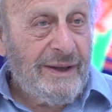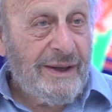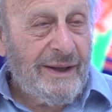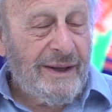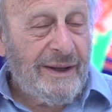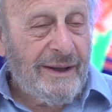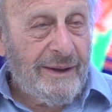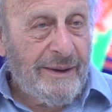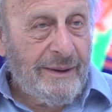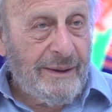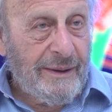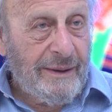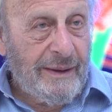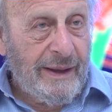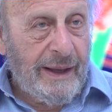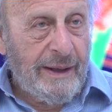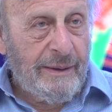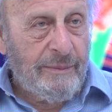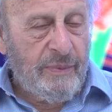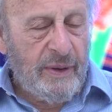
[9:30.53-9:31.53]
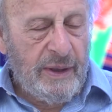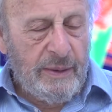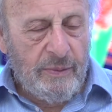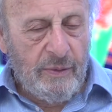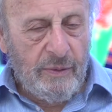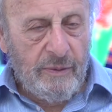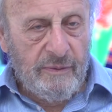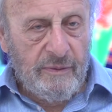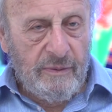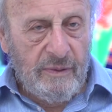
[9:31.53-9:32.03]
And
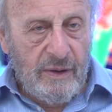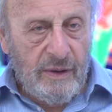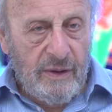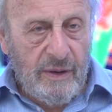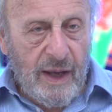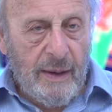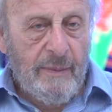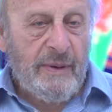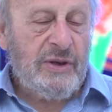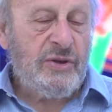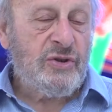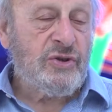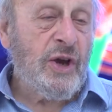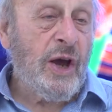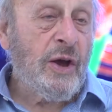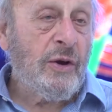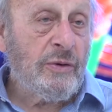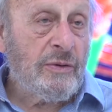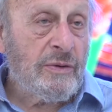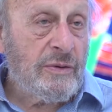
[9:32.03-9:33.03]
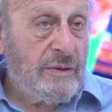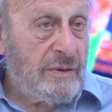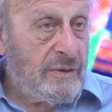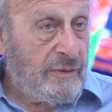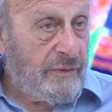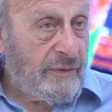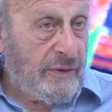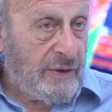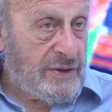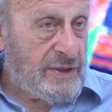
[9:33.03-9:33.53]
people, I mean, Joan,
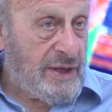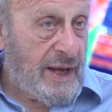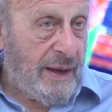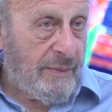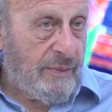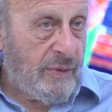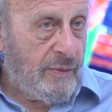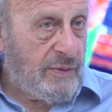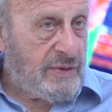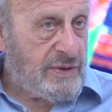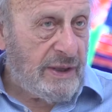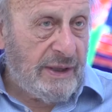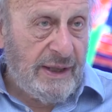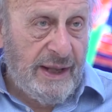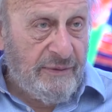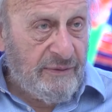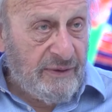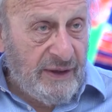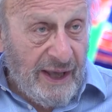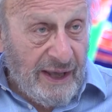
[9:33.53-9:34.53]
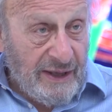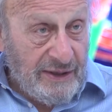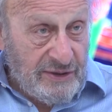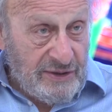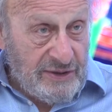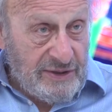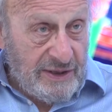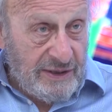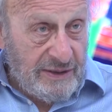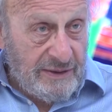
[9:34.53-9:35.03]
for example, was a left
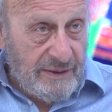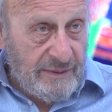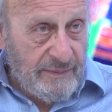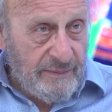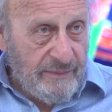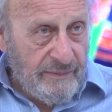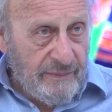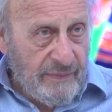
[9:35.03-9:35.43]
Keynesian.